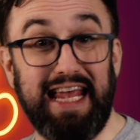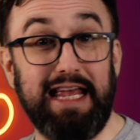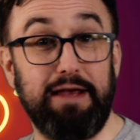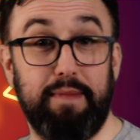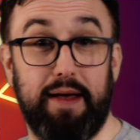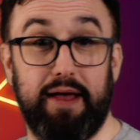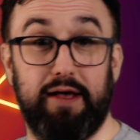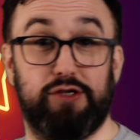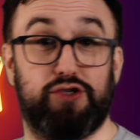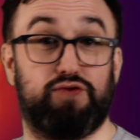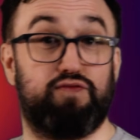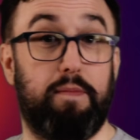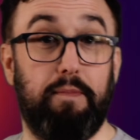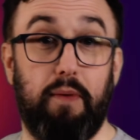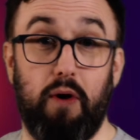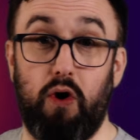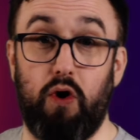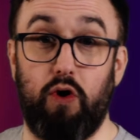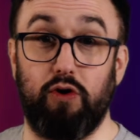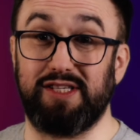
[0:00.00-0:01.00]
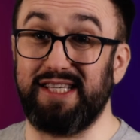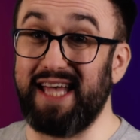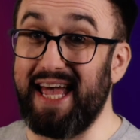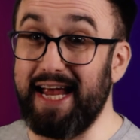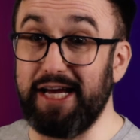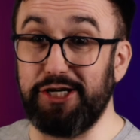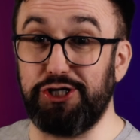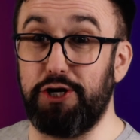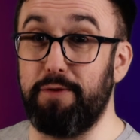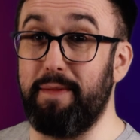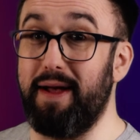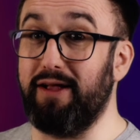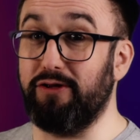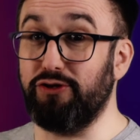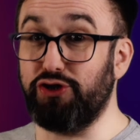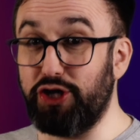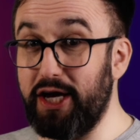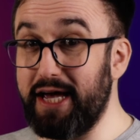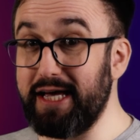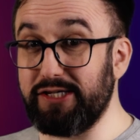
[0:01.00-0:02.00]
emails, reports,
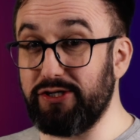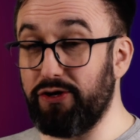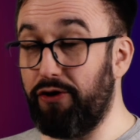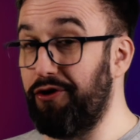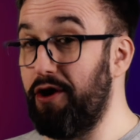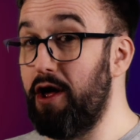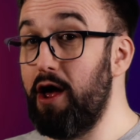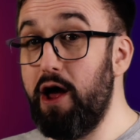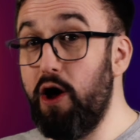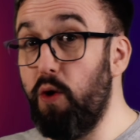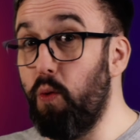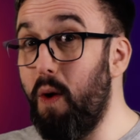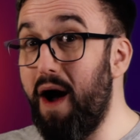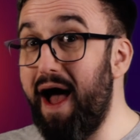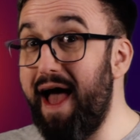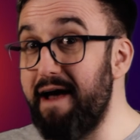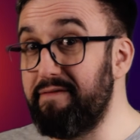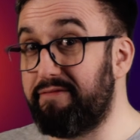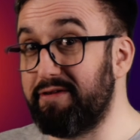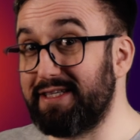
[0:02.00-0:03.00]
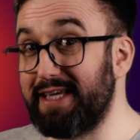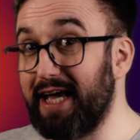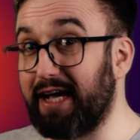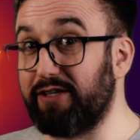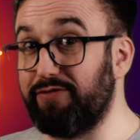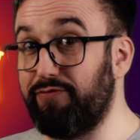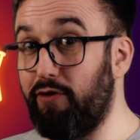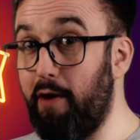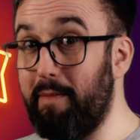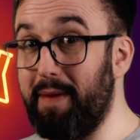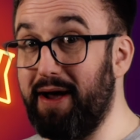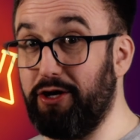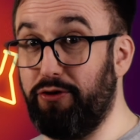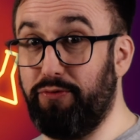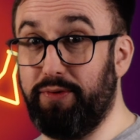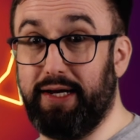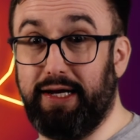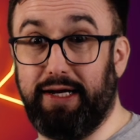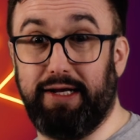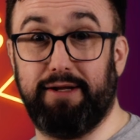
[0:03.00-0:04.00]
HTML, JSON, whatever text format you
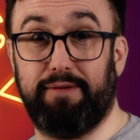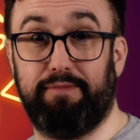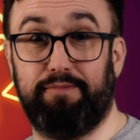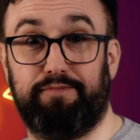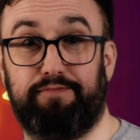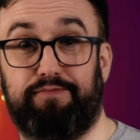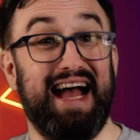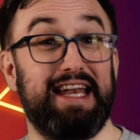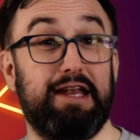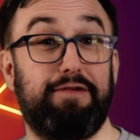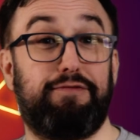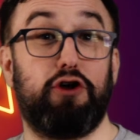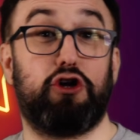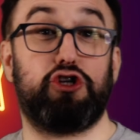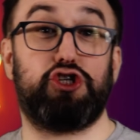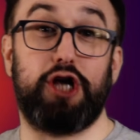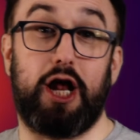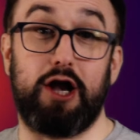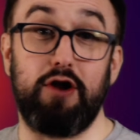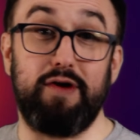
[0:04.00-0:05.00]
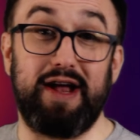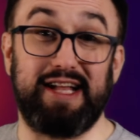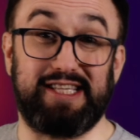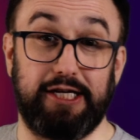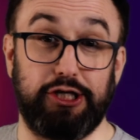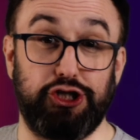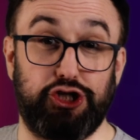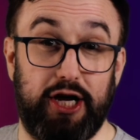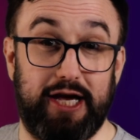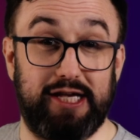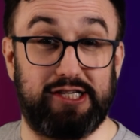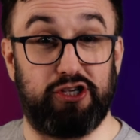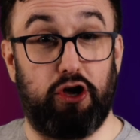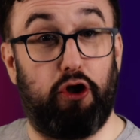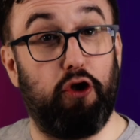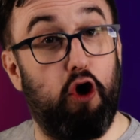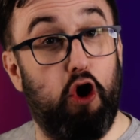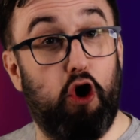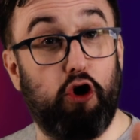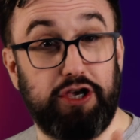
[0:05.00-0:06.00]
need. And if you're generating
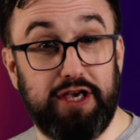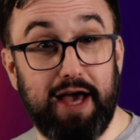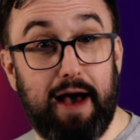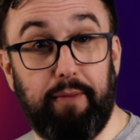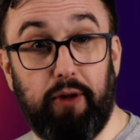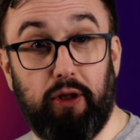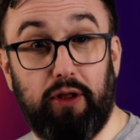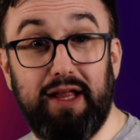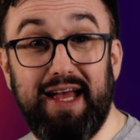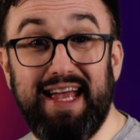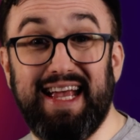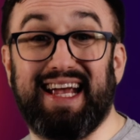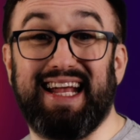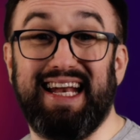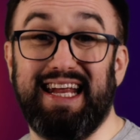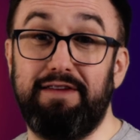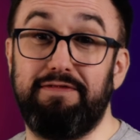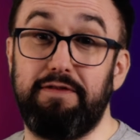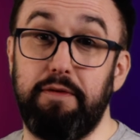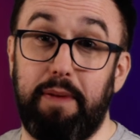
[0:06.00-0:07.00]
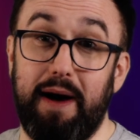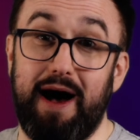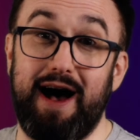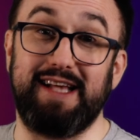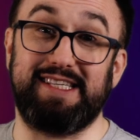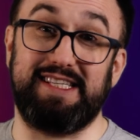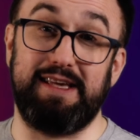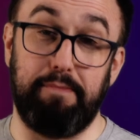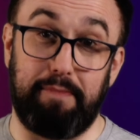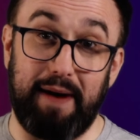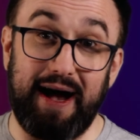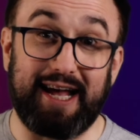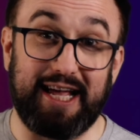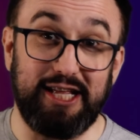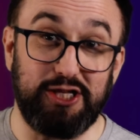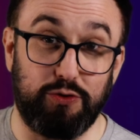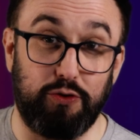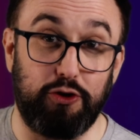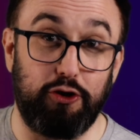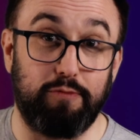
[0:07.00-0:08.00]
JSON or YAML, it can even pass it back
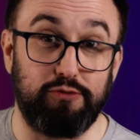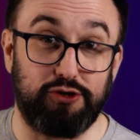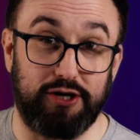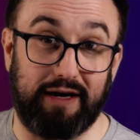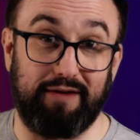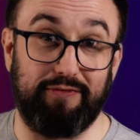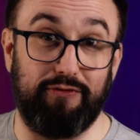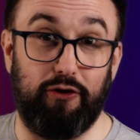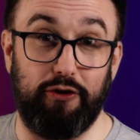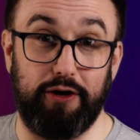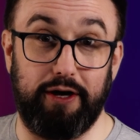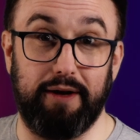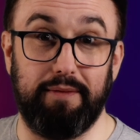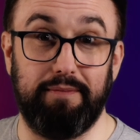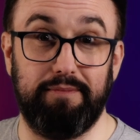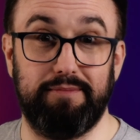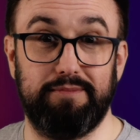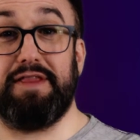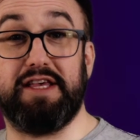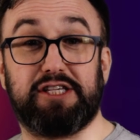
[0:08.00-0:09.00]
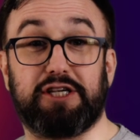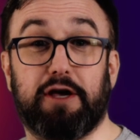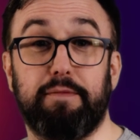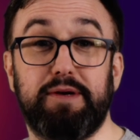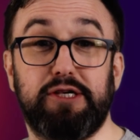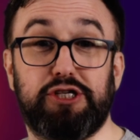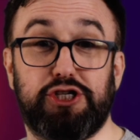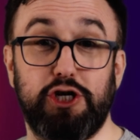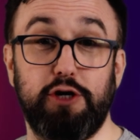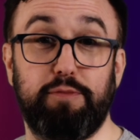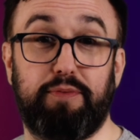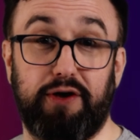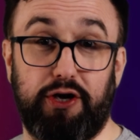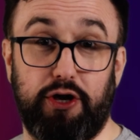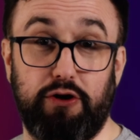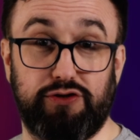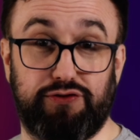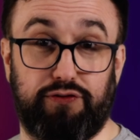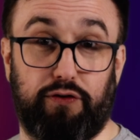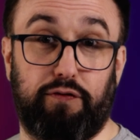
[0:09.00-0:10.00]
into an object for you. This can be super
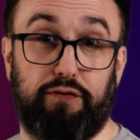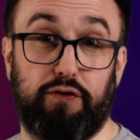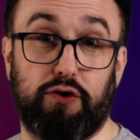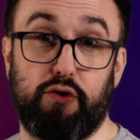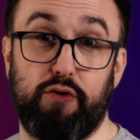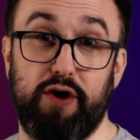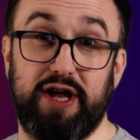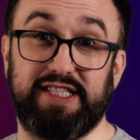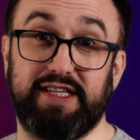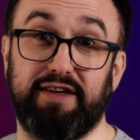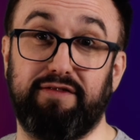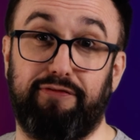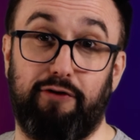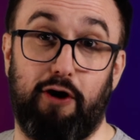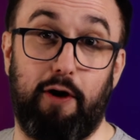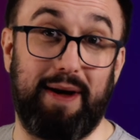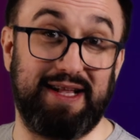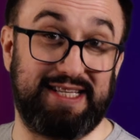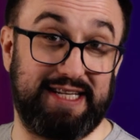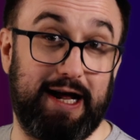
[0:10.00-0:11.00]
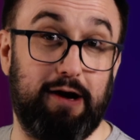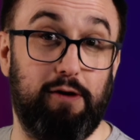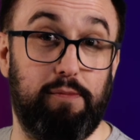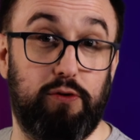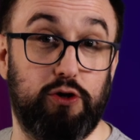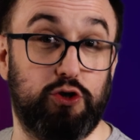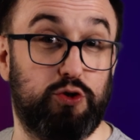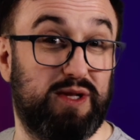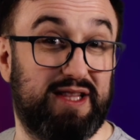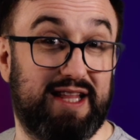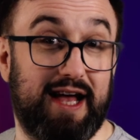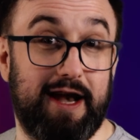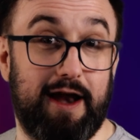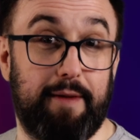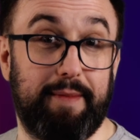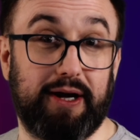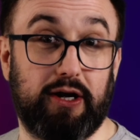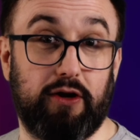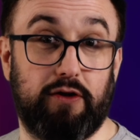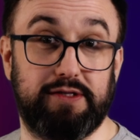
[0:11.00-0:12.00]
useful for creating formatted outputs with
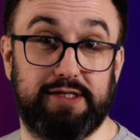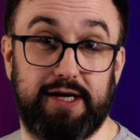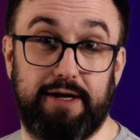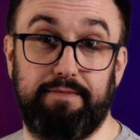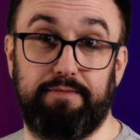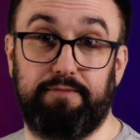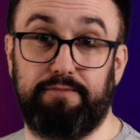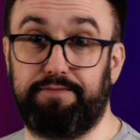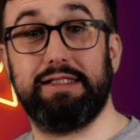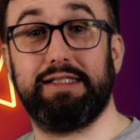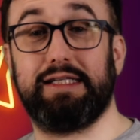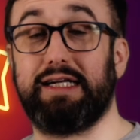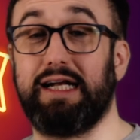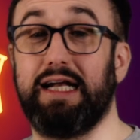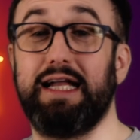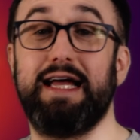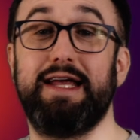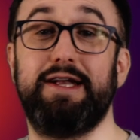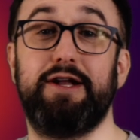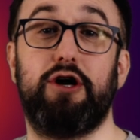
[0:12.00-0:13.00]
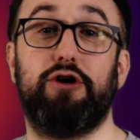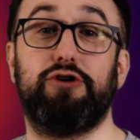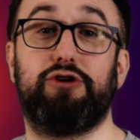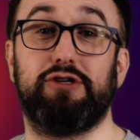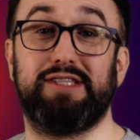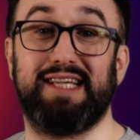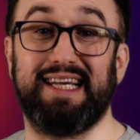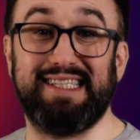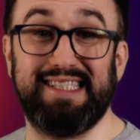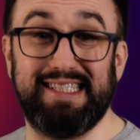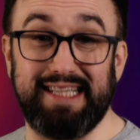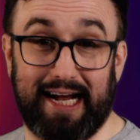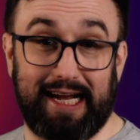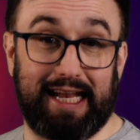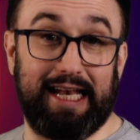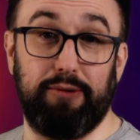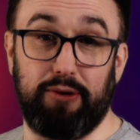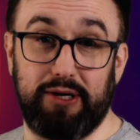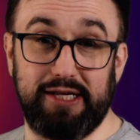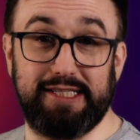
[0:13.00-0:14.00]
dynamic content. The delay node does
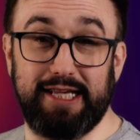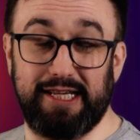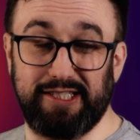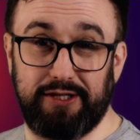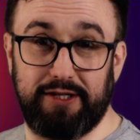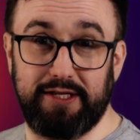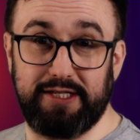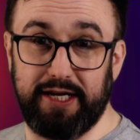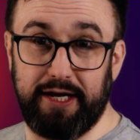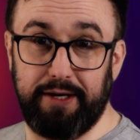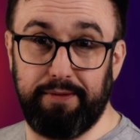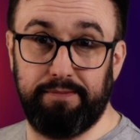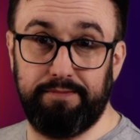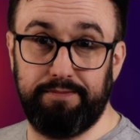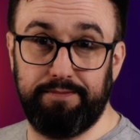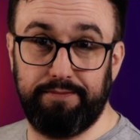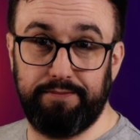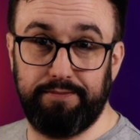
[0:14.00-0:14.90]
exactly what it says on the tin.